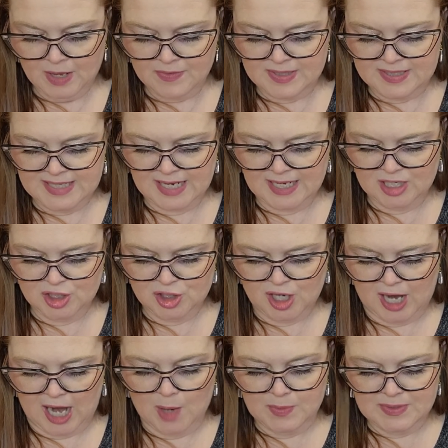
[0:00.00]
The second
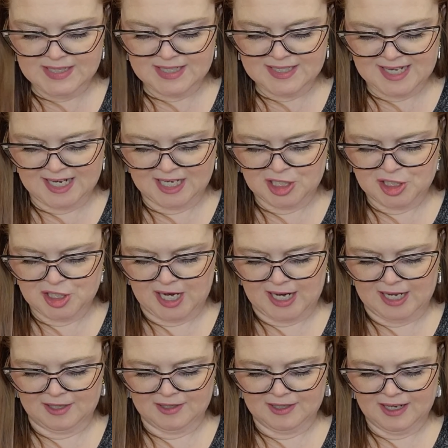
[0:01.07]
child, I was the second
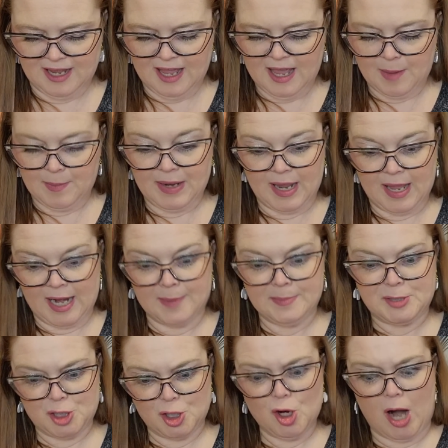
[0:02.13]
child, but I, and I'm
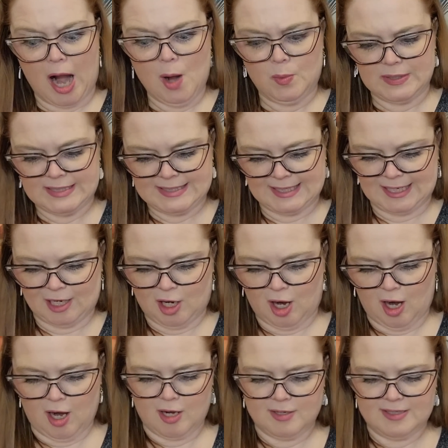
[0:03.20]
sure I was sent
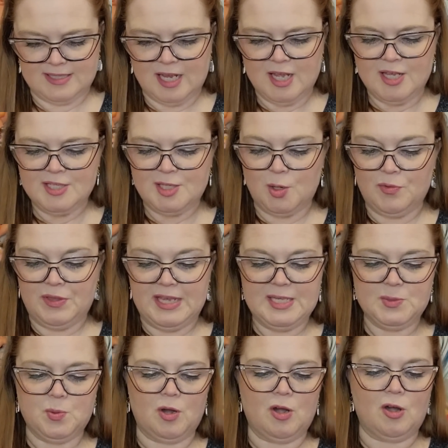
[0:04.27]
cards. So
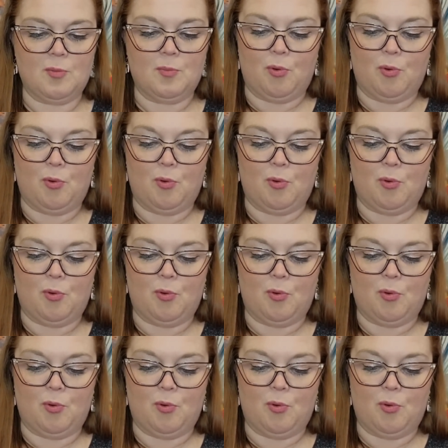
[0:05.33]
these were her